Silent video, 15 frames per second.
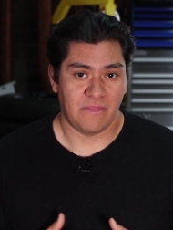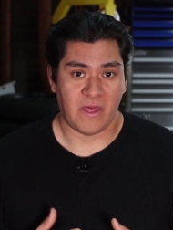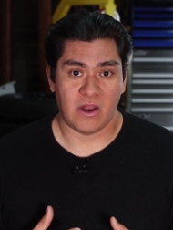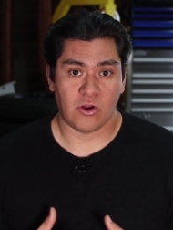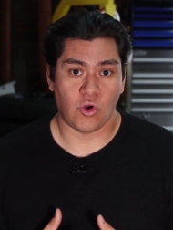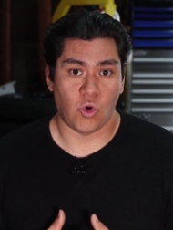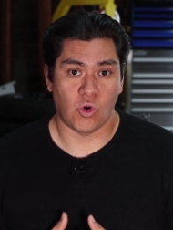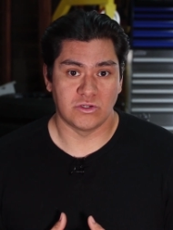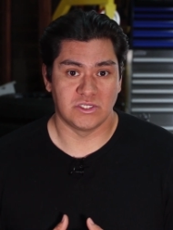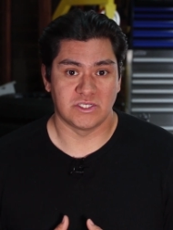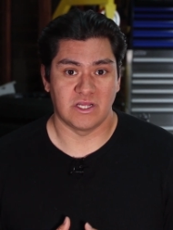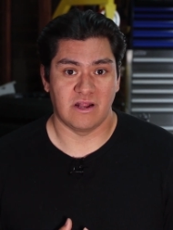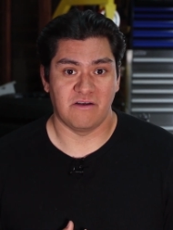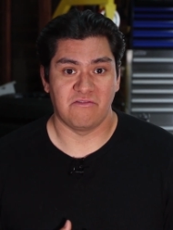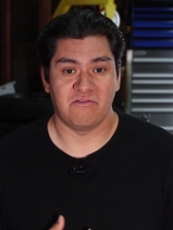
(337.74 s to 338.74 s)
And that of course
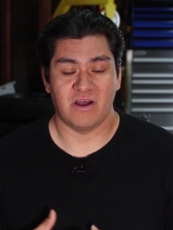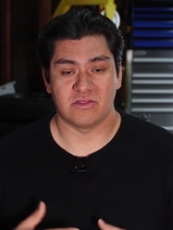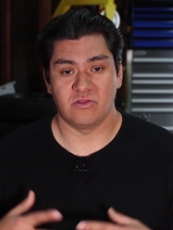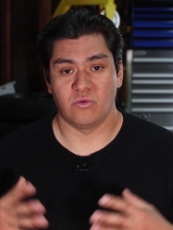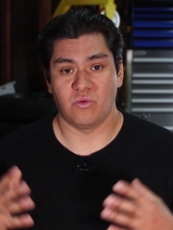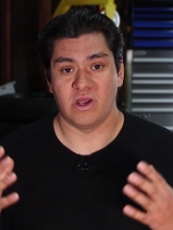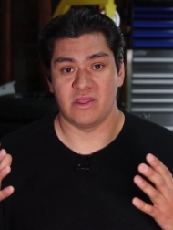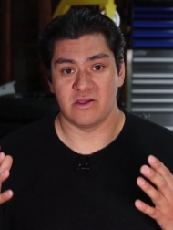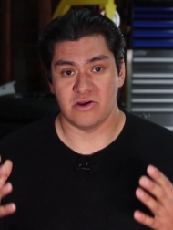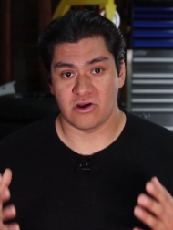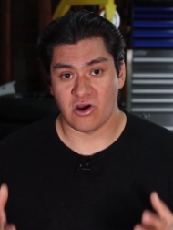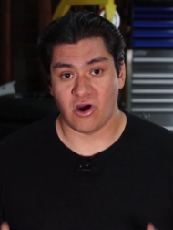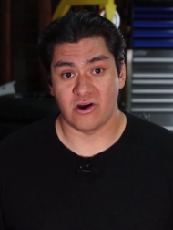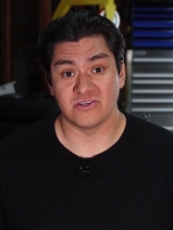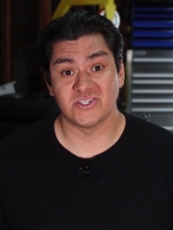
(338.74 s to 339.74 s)
is going to affect the way that your
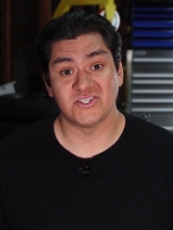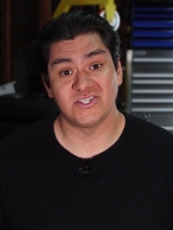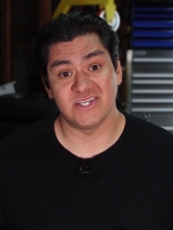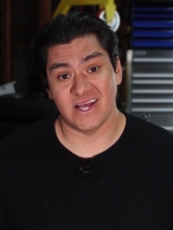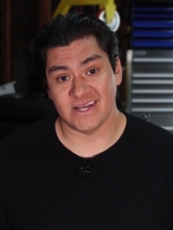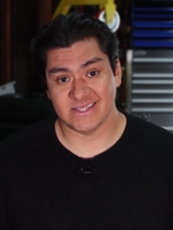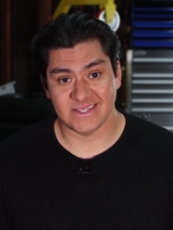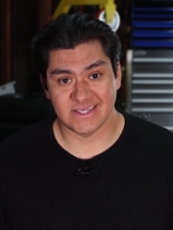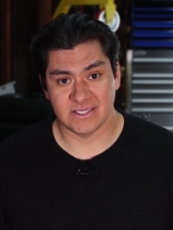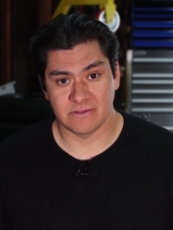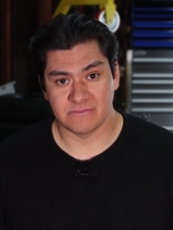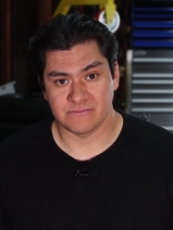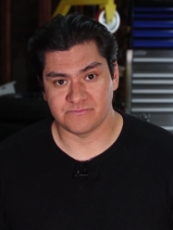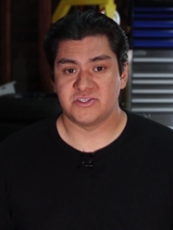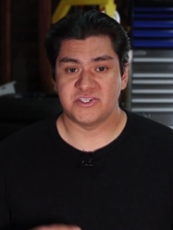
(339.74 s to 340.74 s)
car sits.
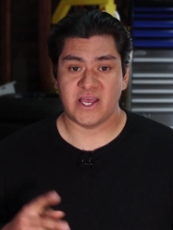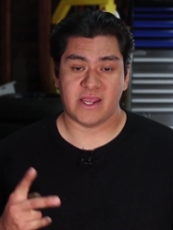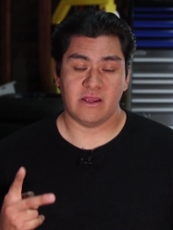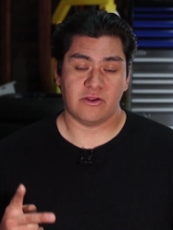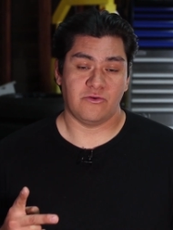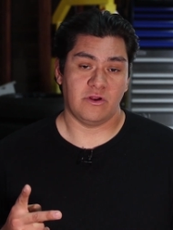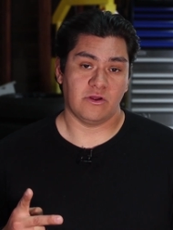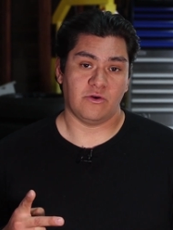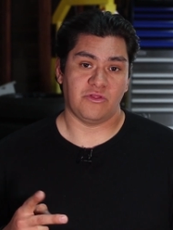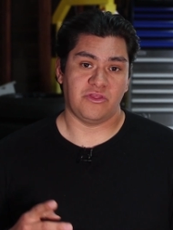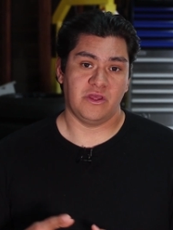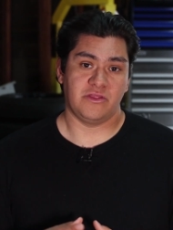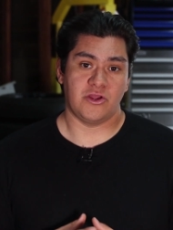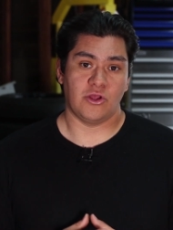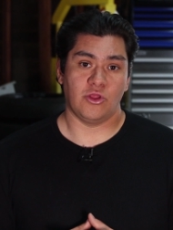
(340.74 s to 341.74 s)
The second critical
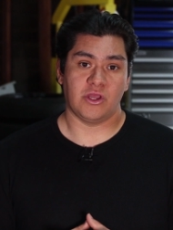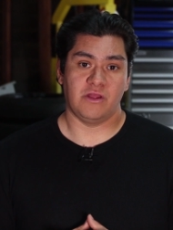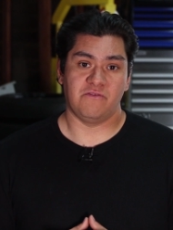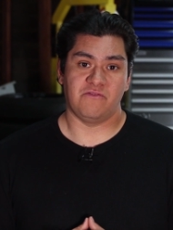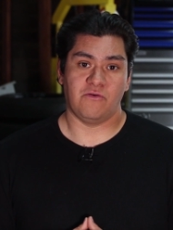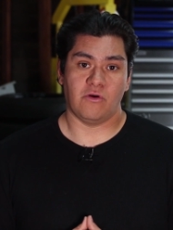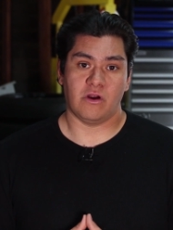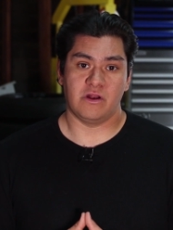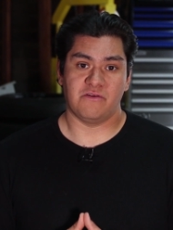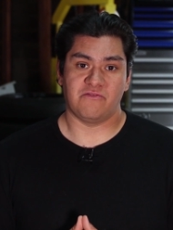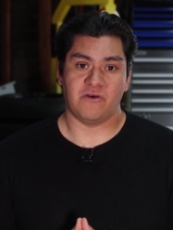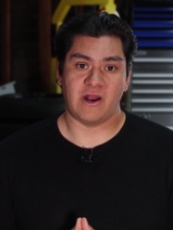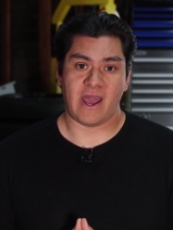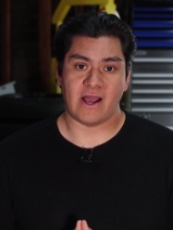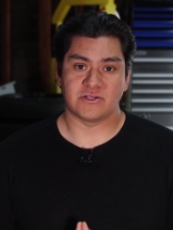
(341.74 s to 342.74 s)
thing that you're looking for in a
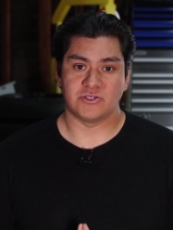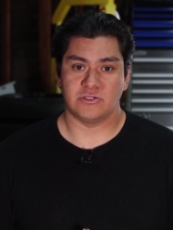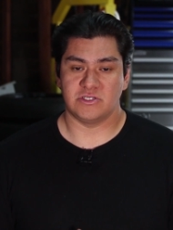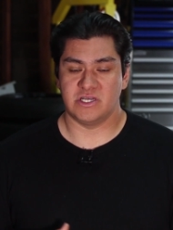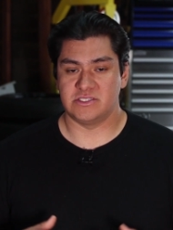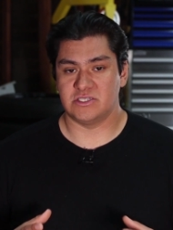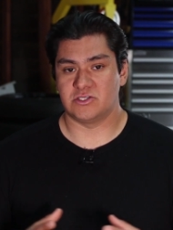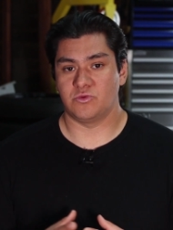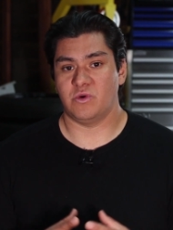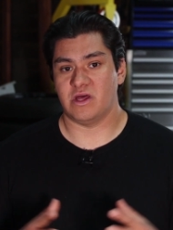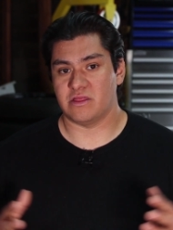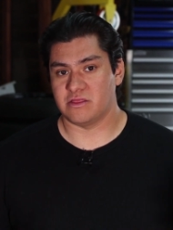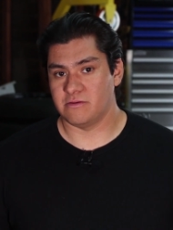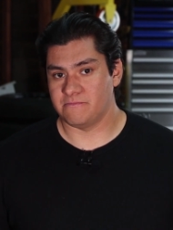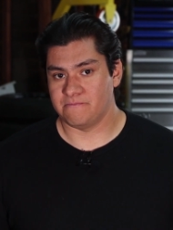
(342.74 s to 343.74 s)
front axle is its
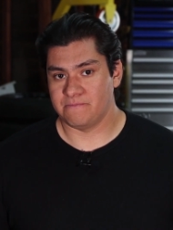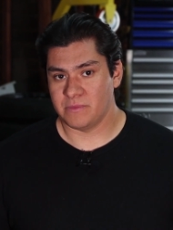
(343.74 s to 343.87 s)
width.